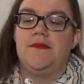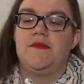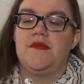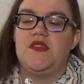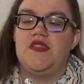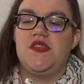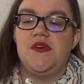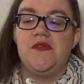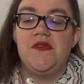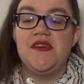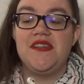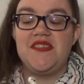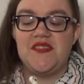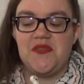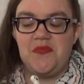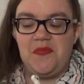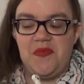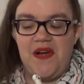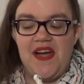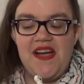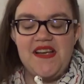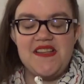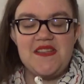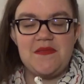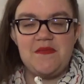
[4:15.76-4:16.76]
So it
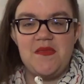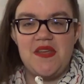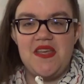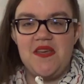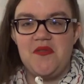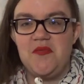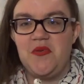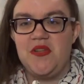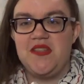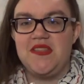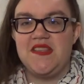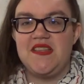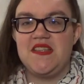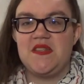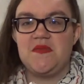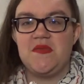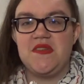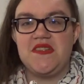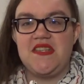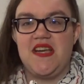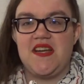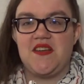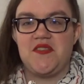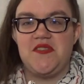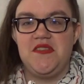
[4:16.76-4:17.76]
surprised me when this
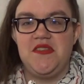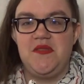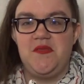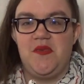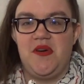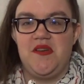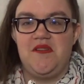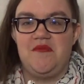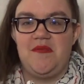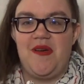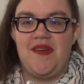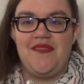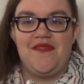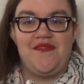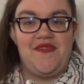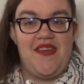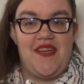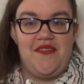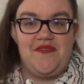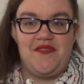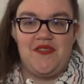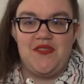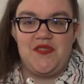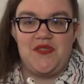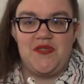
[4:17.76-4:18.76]
was actually one of my
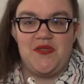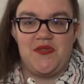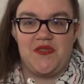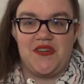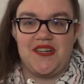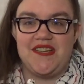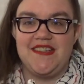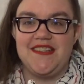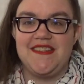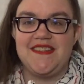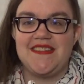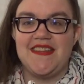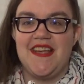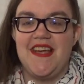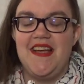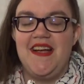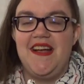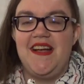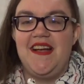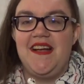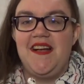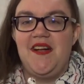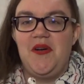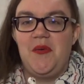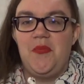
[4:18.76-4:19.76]
favorite stories,
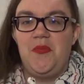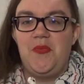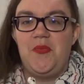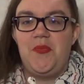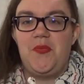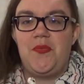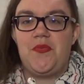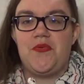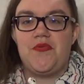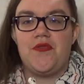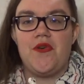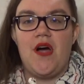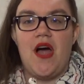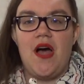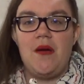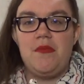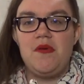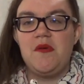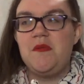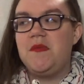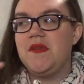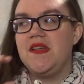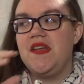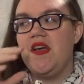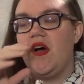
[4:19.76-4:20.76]

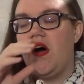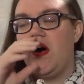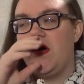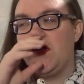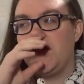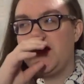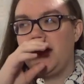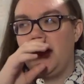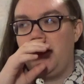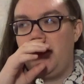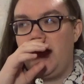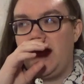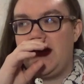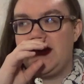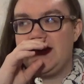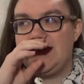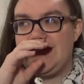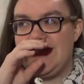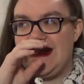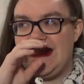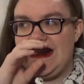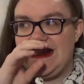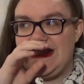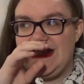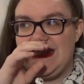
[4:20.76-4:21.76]
probably also because
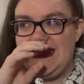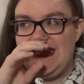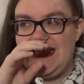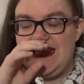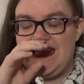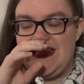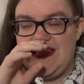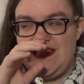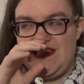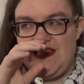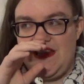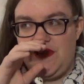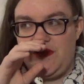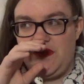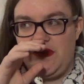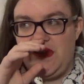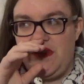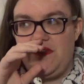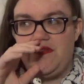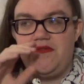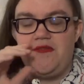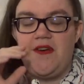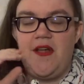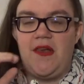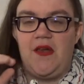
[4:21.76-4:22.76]
it doesn't necessarily
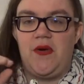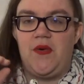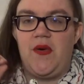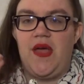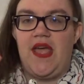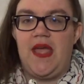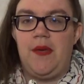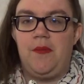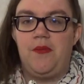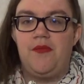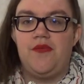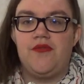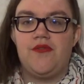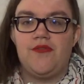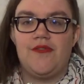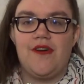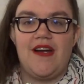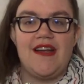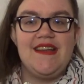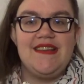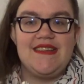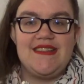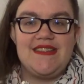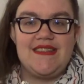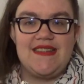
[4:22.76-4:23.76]
follow a
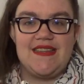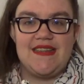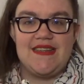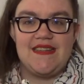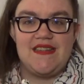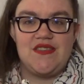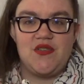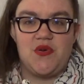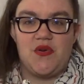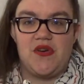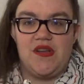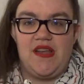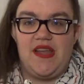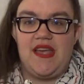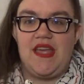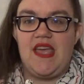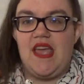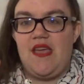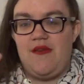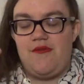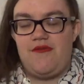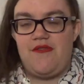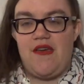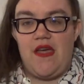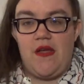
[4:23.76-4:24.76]
princess, or like
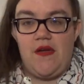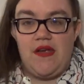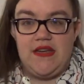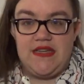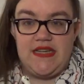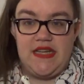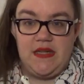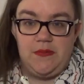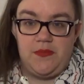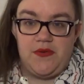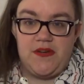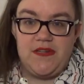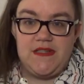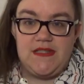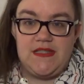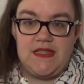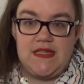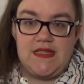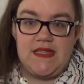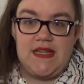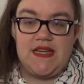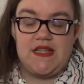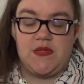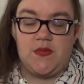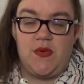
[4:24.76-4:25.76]
a fairy tale
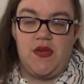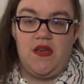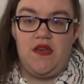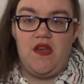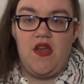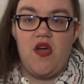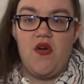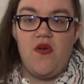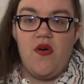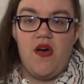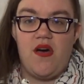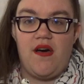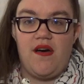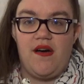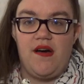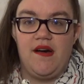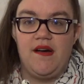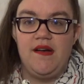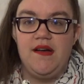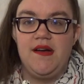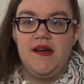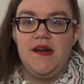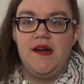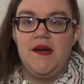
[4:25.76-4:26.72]
princess as we know her,